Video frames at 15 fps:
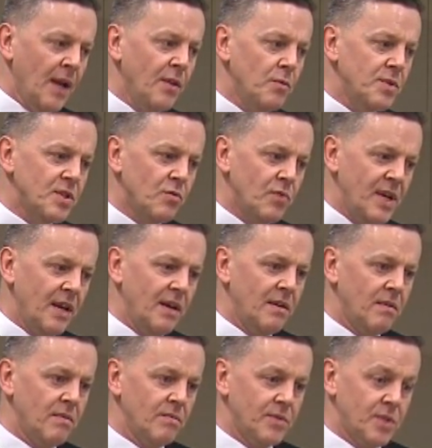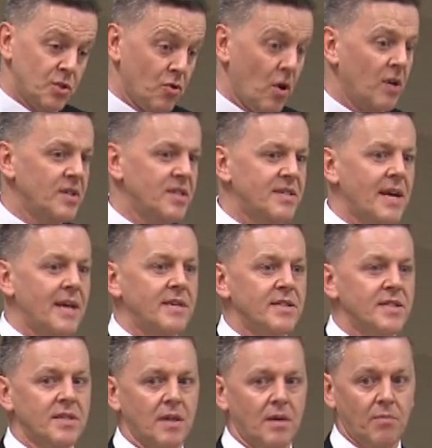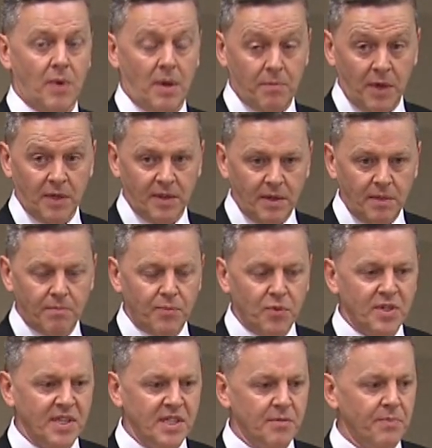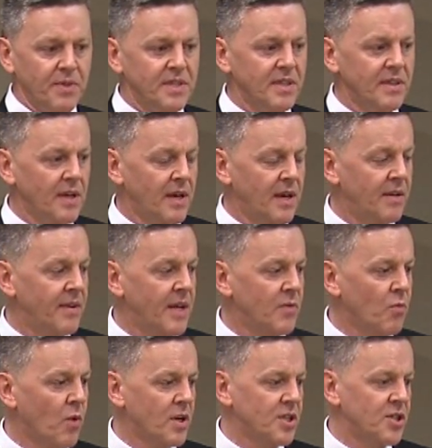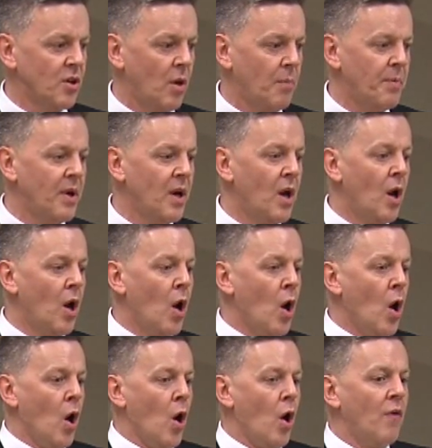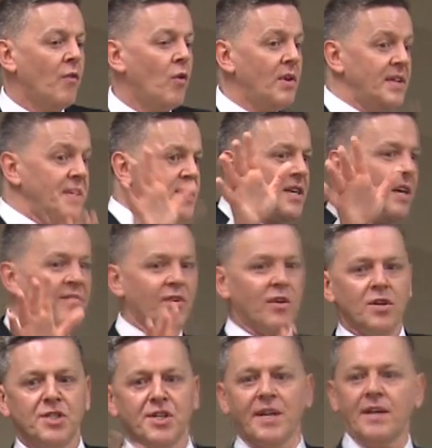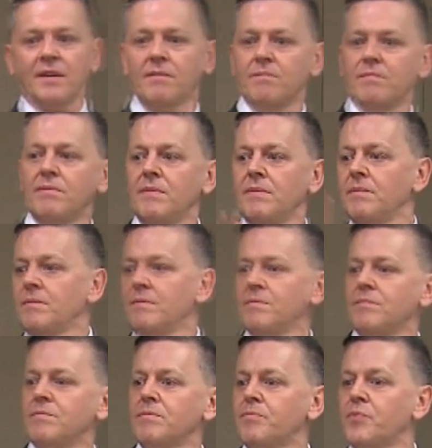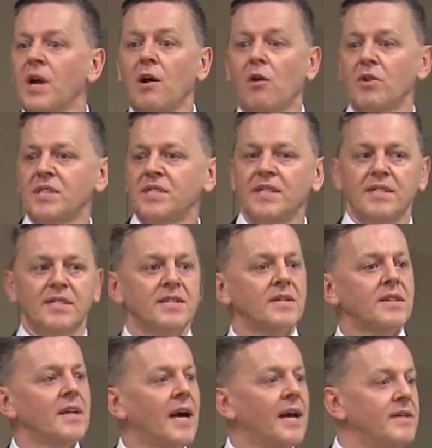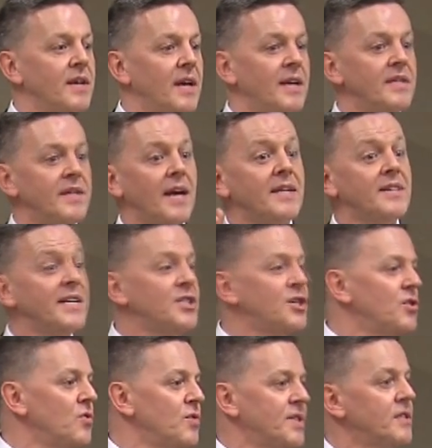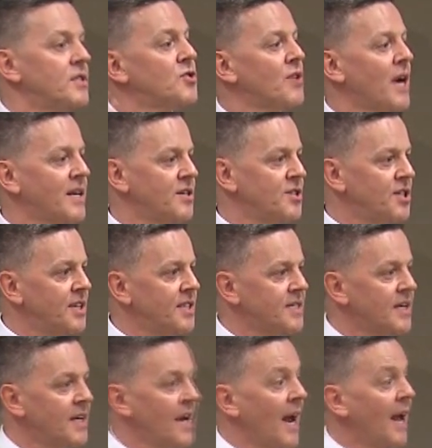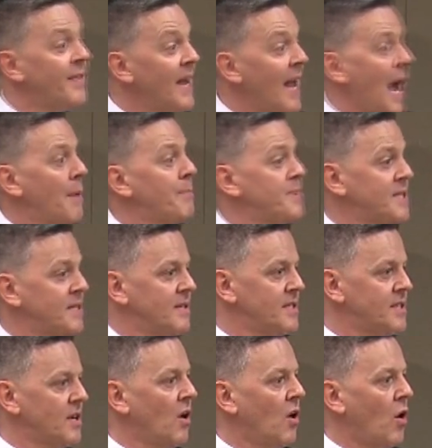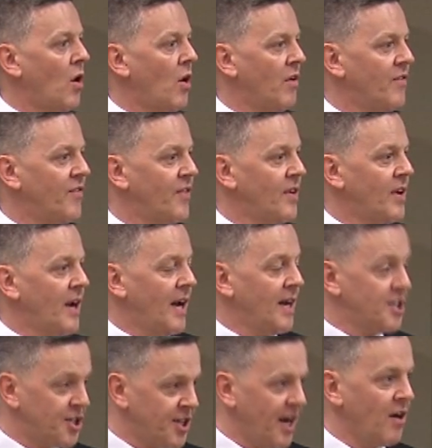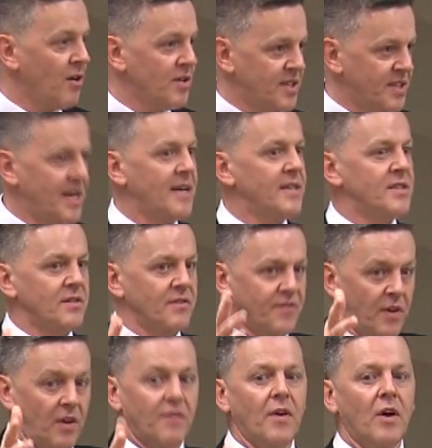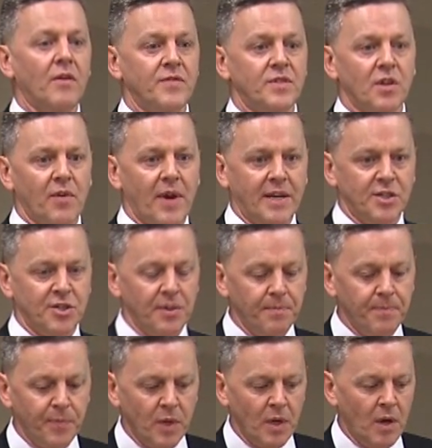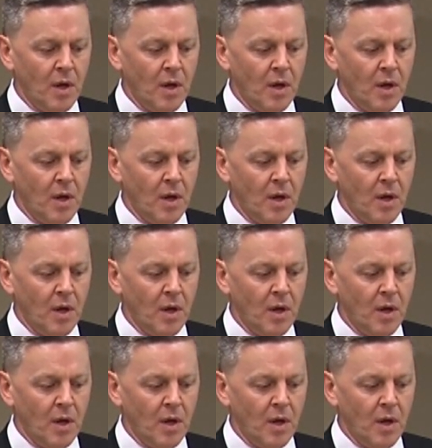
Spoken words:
And there was a real strong sense among the participants in that workshop of all these diverging priorities and issues and strategies, and the absence of a shared sense of direction.